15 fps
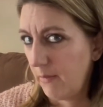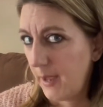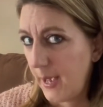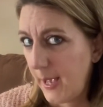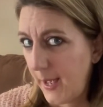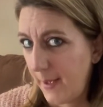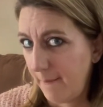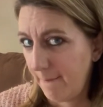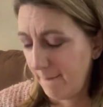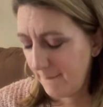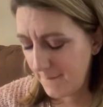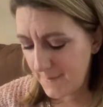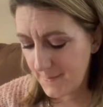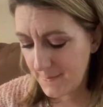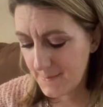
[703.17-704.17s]
Okay.
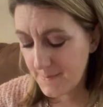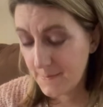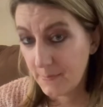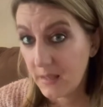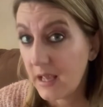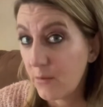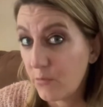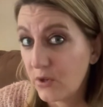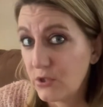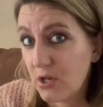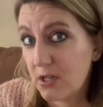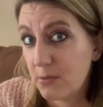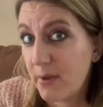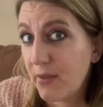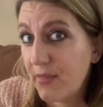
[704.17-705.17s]
Yep, we
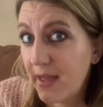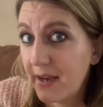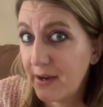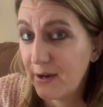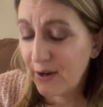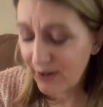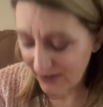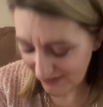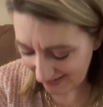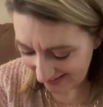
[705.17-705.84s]
talked about that here.